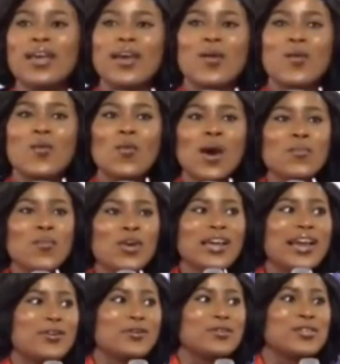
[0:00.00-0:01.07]
One
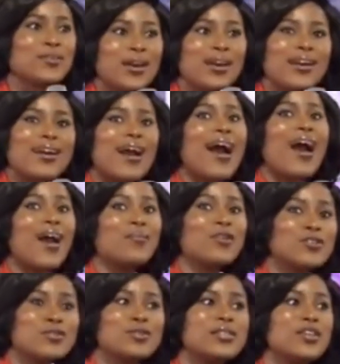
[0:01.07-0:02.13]
morning, I go to work. I'm
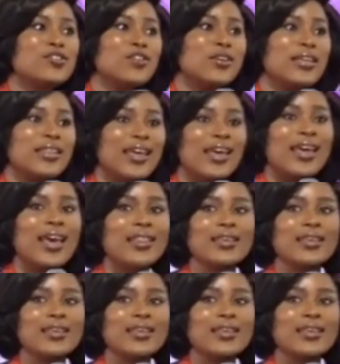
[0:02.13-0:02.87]
used to seeing Johnny there, and they